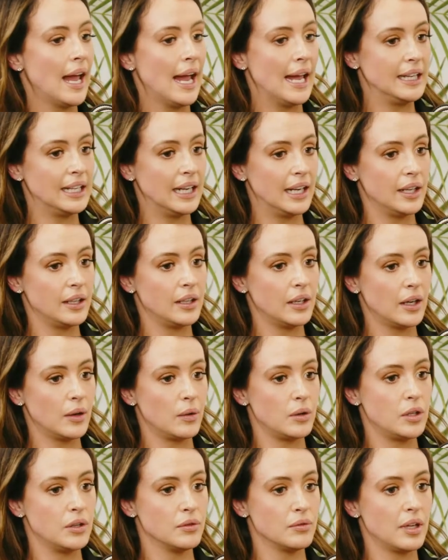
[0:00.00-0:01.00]
And then
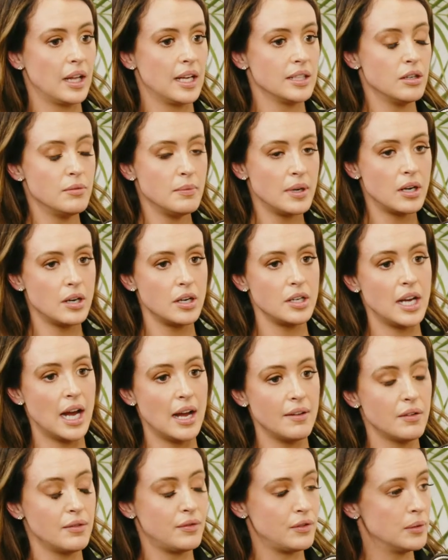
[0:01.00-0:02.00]
you realise, oh, my God, you
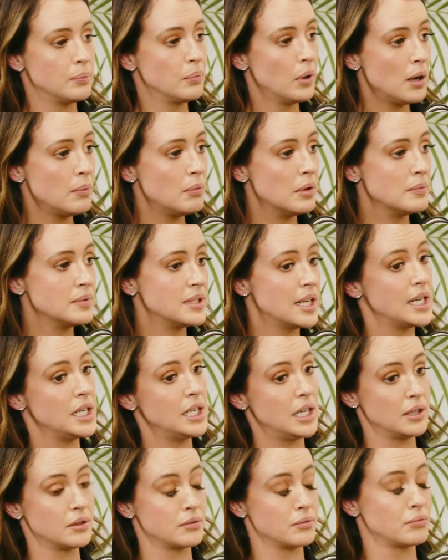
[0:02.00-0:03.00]
have a few problems that you need to